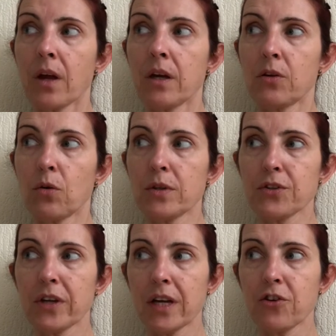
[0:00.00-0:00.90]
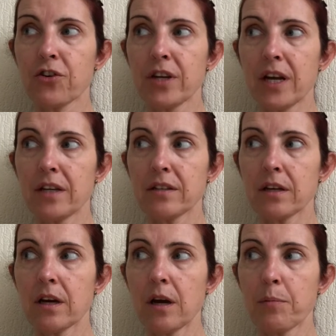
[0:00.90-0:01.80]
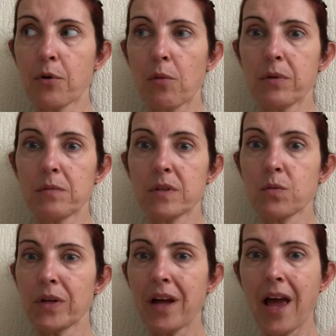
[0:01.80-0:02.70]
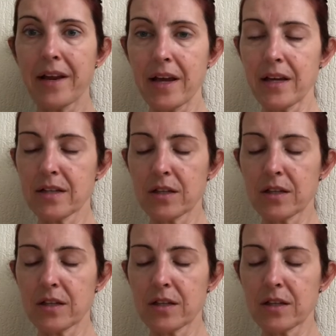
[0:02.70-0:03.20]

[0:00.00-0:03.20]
it also can create problems with headaches.